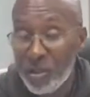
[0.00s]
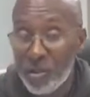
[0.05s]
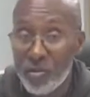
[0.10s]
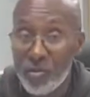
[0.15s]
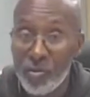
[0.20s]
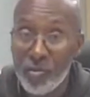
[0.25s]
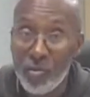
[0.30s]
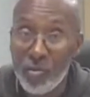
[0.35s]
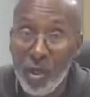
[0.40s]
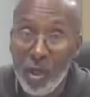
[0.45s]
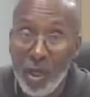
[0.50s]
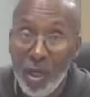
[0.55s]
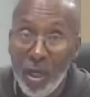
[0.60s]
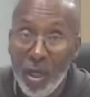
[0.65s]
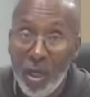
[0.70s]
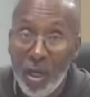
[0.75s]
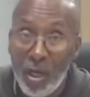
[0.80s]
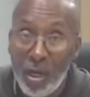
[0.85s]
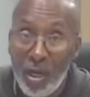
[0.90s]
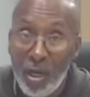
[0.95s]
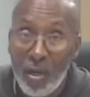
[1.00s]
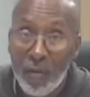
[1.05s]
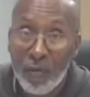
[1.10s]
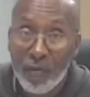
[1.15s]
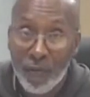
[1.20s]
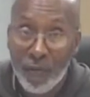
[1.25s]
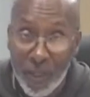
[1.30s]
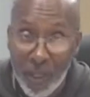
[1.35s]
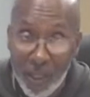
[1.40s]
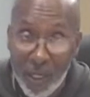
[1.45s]
to
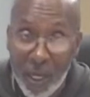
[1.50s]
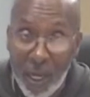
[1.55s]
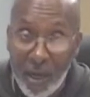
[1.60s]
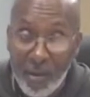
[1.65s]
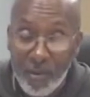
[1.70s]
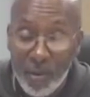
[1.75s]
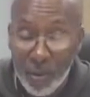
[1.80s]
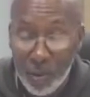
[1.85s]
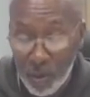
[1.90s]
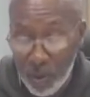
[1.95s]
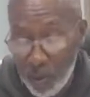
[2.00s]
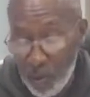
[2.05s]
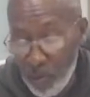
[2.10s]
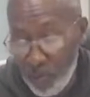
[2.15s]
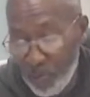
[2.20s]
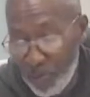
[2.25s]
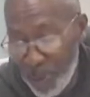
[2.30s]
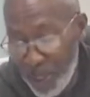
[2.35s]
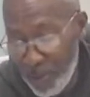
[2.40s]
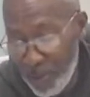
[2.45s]
relapse. So be